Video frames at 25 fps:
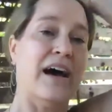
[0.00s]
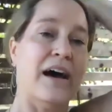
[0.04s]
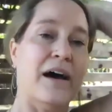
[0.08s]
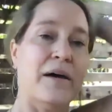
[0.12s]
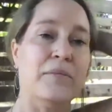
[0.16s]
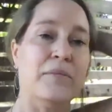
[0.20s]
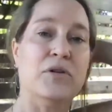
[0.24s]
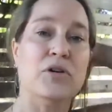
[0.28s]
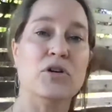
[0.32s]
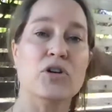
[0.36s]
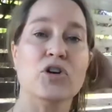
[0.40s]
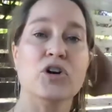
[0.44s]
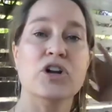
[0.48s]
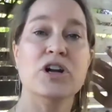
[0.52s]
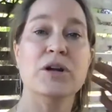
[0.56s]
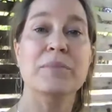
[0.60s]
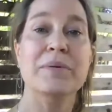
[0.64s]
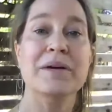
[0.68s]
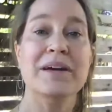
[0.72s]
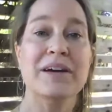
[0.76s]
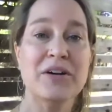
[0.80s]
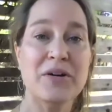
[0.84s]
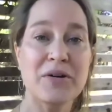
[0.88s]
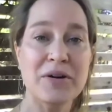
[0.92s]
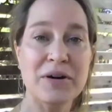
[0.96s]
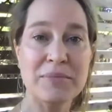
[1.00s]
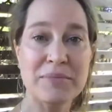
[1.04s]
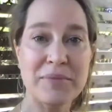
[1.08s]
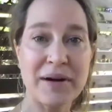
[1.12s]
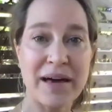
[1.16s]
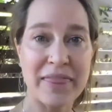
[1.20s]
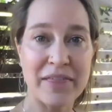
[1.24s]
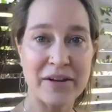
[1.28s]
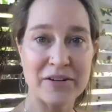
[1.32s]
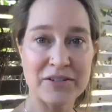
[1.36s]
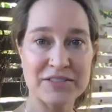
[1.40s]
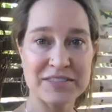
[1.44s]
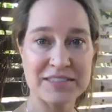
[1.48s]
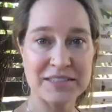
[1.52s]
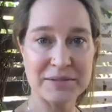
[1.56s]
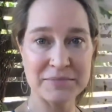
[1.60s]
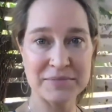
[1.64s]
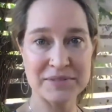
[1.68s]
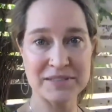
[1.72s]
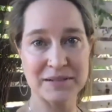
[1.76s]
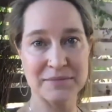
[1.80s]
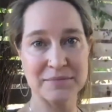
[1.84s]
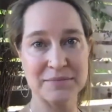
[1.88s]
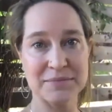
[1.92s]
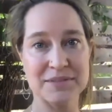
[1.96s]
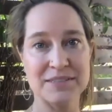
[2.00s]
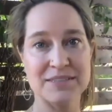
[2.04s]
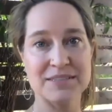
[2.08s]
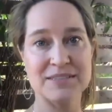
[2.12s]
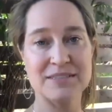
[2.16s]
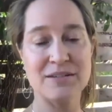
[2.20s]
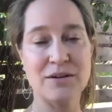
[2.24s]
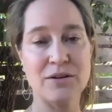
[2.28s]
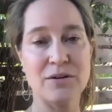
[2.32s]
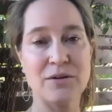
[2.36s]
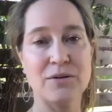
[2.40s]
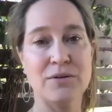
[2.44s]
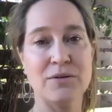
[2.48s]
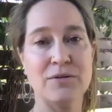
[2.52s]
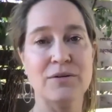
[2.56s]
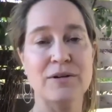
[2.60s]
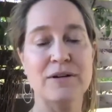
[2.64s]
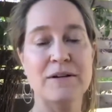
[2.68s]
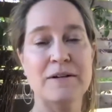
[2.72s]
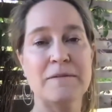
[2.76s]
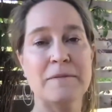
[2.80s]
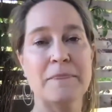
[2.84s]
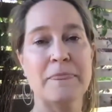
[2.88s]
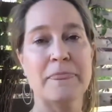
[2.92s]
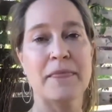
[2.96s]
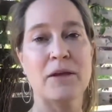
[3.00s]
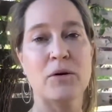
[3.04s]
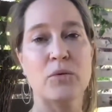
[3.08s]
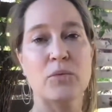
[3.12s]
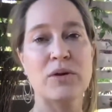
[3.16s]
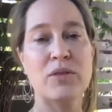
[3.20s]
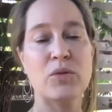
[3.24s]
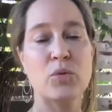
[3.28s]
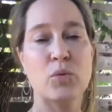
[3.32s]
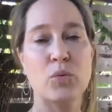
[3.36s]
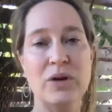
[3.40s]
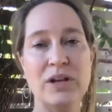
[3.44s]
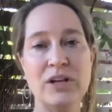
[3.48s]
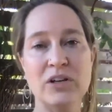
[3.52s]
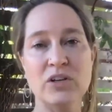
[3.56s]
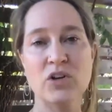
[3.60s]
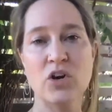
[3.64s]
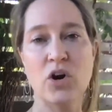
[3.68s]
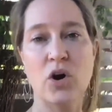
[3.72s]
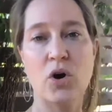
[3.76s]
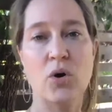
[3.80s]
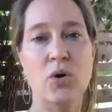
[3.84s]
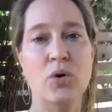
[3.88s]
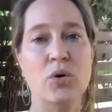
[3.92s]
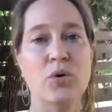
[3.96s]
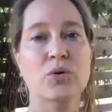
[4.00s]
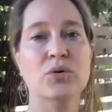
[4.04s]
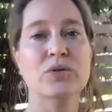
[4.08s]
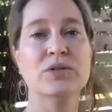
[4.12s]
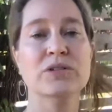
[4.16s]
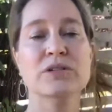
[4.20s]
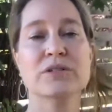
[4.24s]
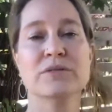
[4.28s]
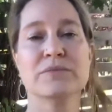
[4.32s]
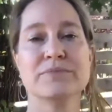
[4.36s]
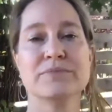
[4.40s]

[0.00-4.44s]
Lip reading: You're going to be going by their symptoms. So with wind cold,